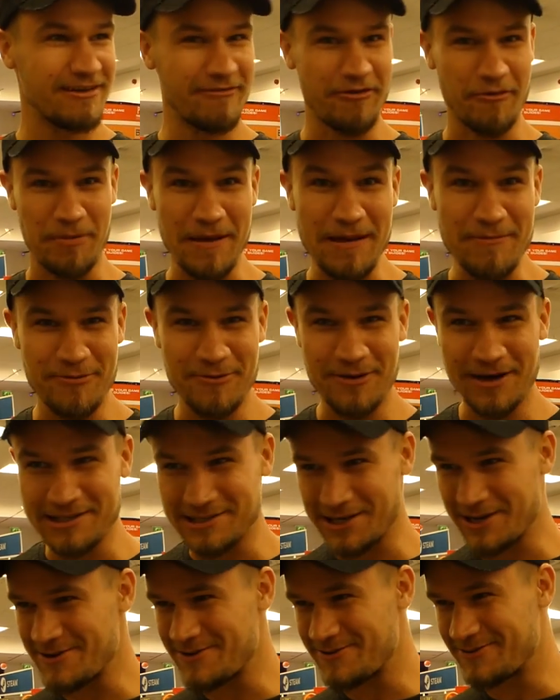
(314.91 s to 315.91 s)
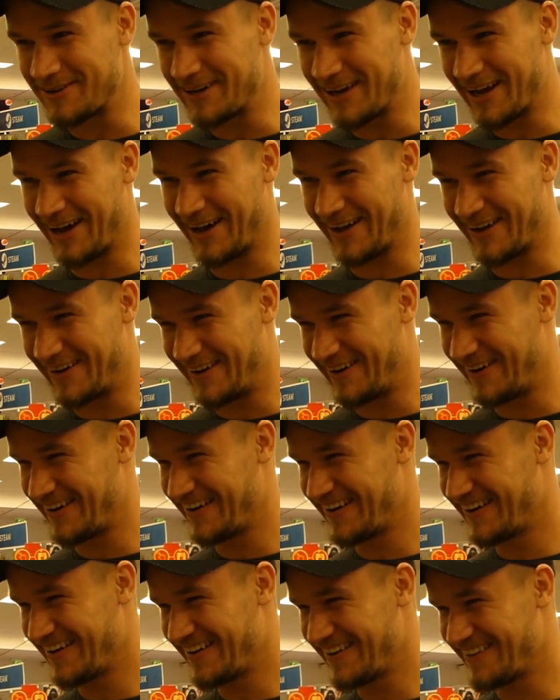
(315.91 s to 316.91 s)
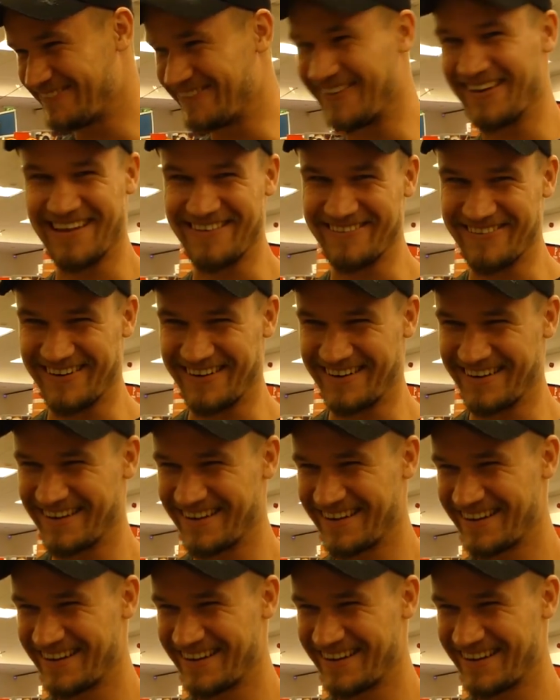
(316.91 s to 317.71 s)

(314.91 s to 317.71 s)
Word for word: for people I don't know what they want.